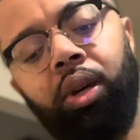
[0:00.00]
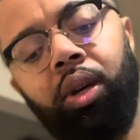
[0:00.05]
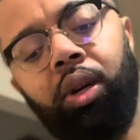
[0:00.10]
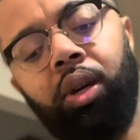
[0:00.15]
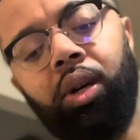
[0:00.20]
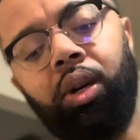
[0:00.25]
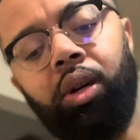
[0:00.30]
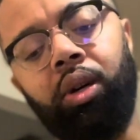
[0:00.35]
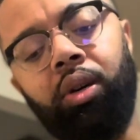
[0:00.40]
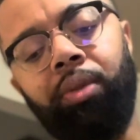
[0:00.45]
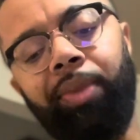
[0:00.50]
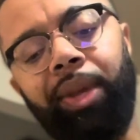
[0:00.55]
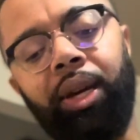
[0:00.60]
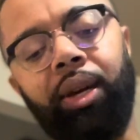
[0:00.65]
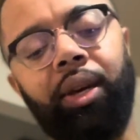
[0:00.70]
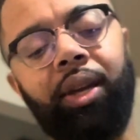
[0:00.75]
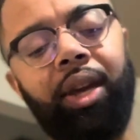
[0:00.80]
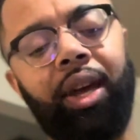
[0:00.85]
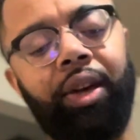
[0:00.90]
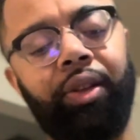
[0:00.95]
like a
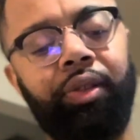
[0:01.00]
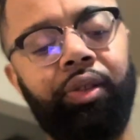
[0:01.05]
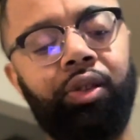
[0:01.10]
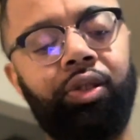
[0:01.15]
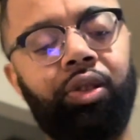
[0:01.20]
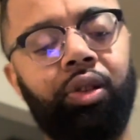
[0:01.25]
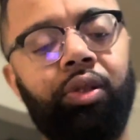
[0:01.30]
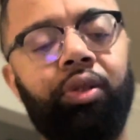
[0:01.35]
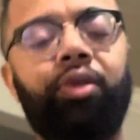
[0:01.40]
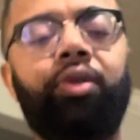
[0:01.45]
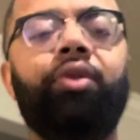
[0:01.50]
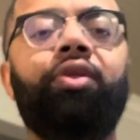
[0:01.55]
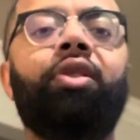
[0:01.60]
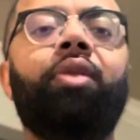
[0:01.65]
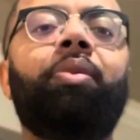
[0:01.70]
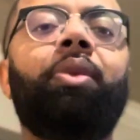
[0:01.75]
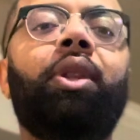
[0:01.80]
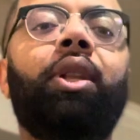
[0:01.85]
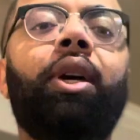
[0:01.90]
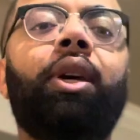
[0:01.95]
Catholic church or
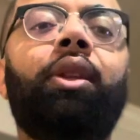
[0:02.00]
something like